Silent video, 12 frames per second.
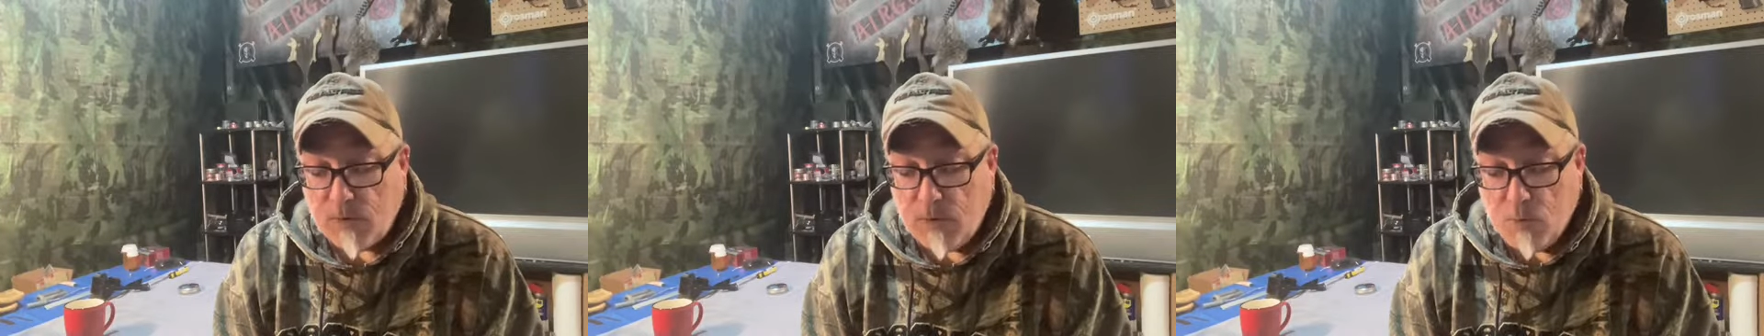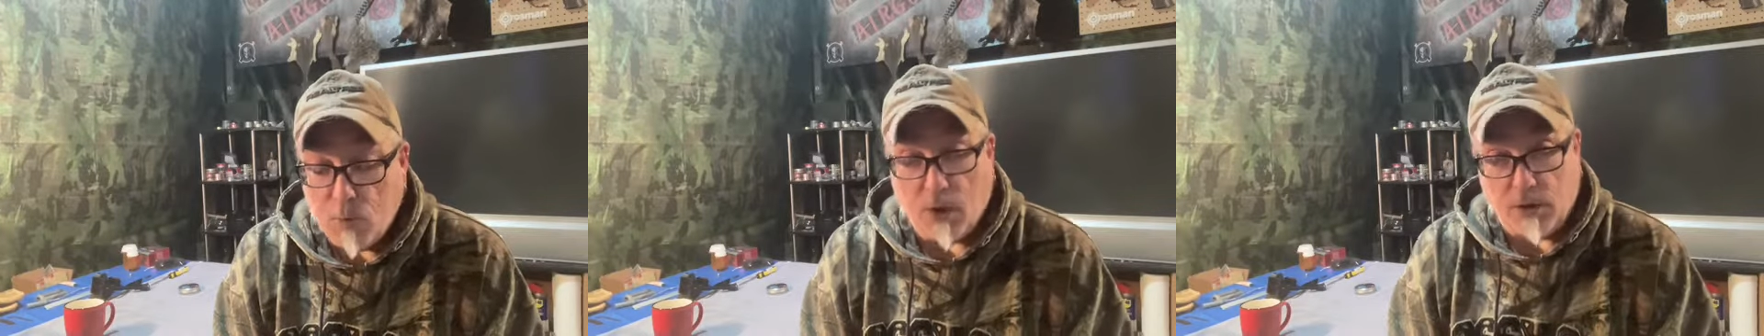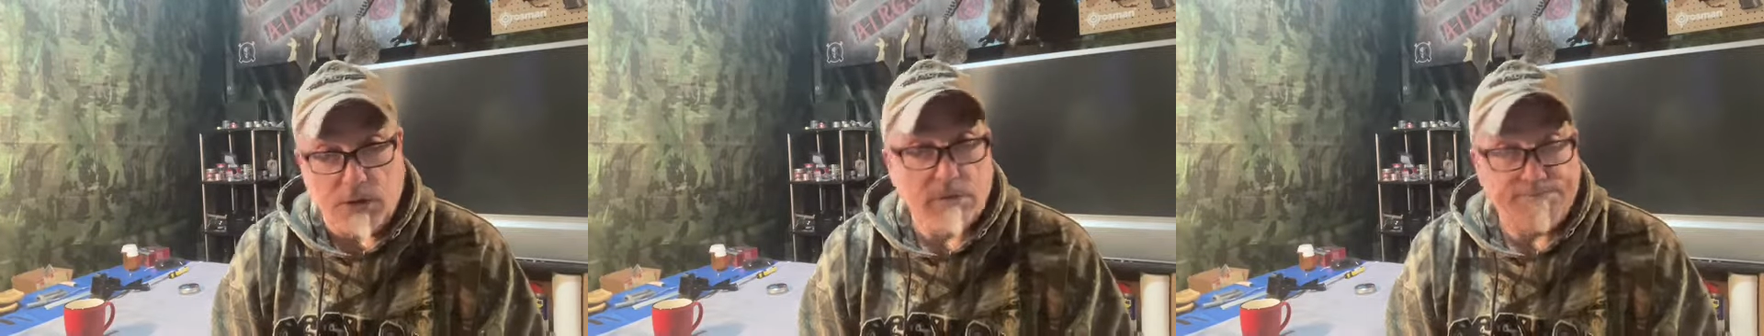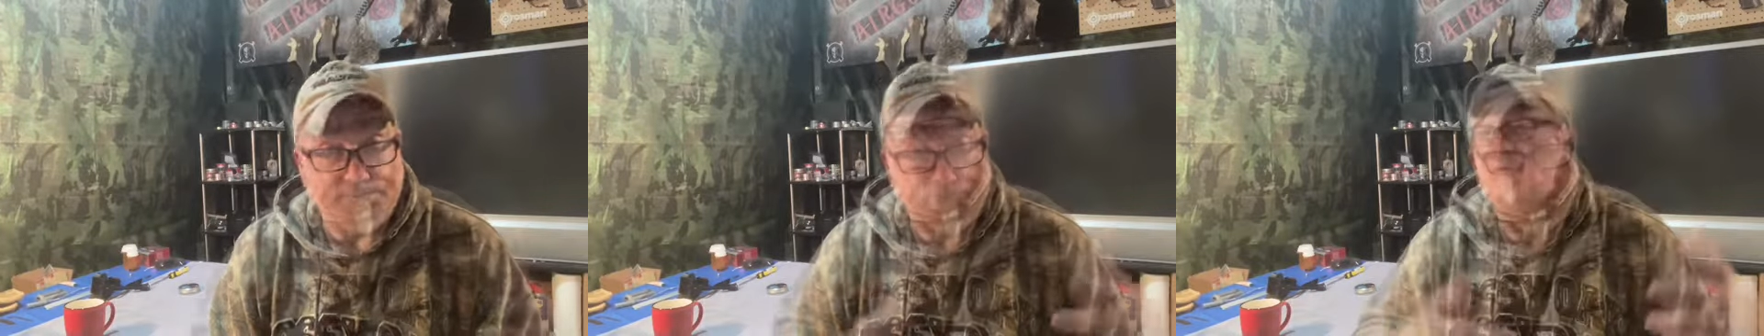work.
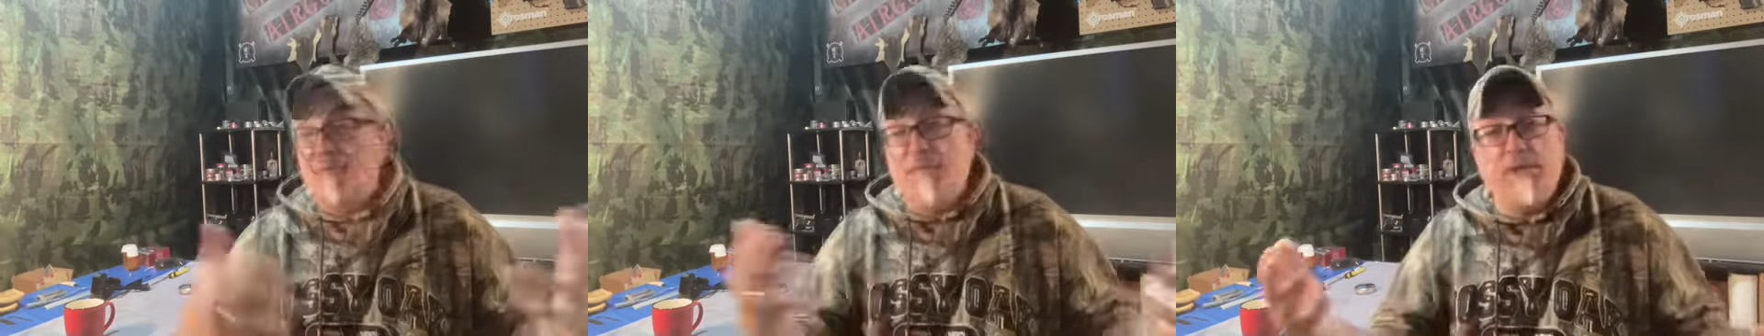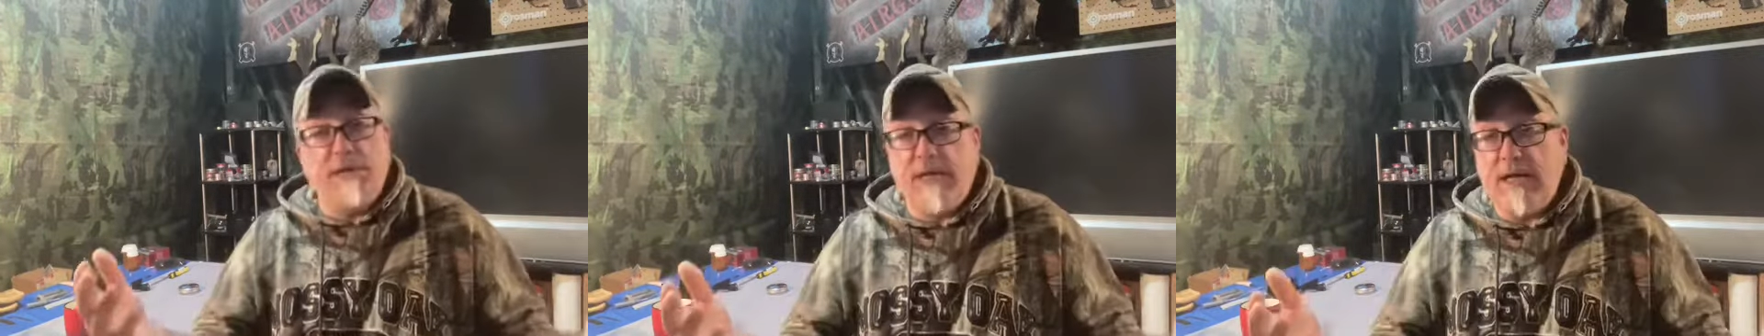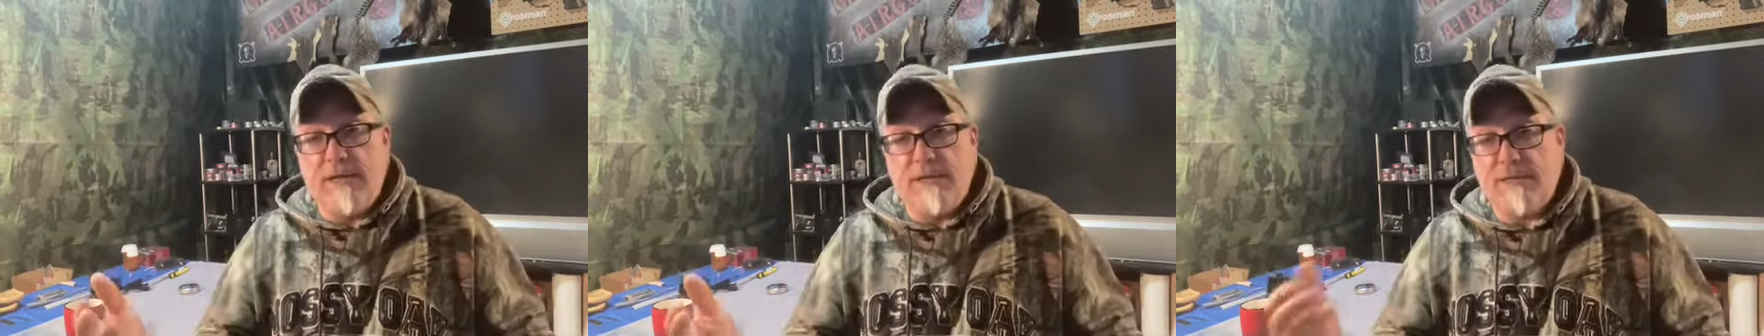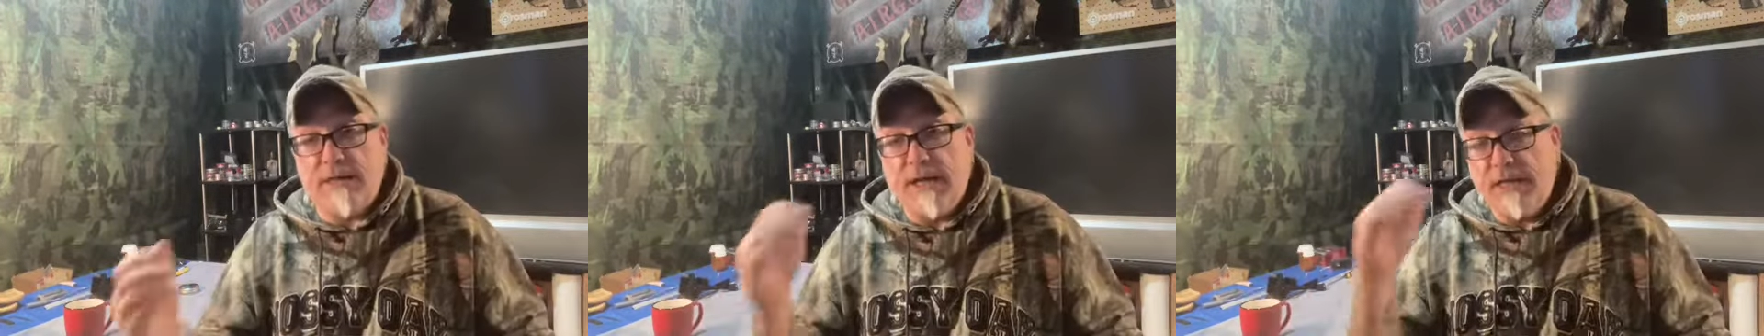And ultimately, I
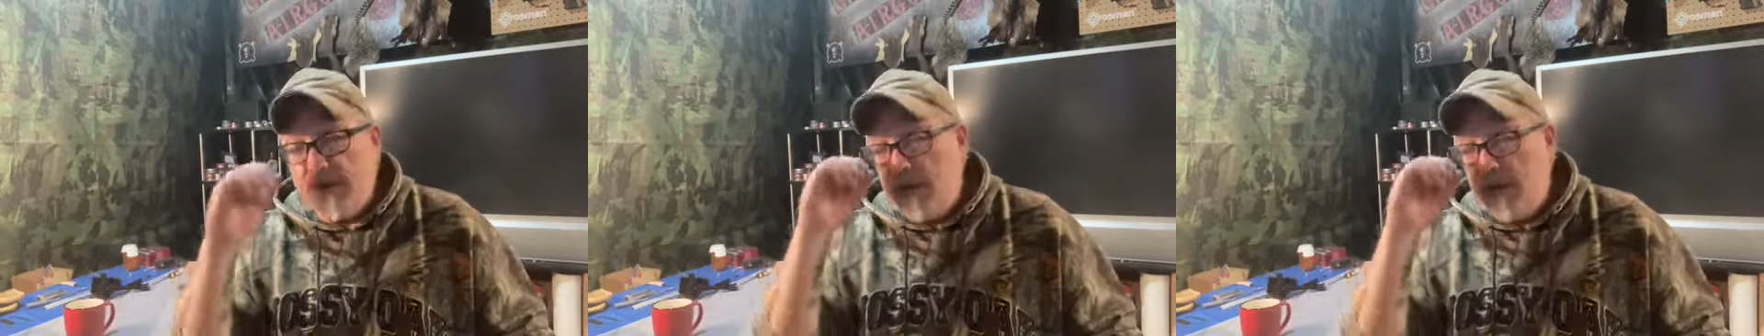decided